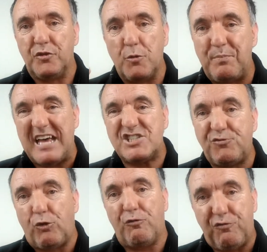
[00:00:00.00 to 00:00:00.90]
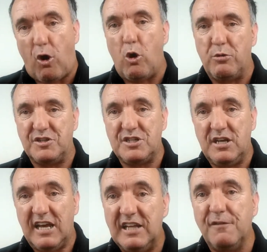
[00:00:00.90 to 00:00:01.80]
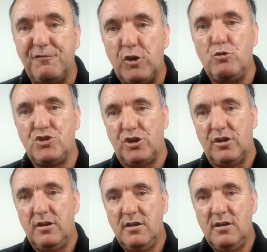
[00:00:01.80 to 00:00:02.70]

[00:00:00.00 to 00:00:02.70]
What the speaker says: their best foot forward in the future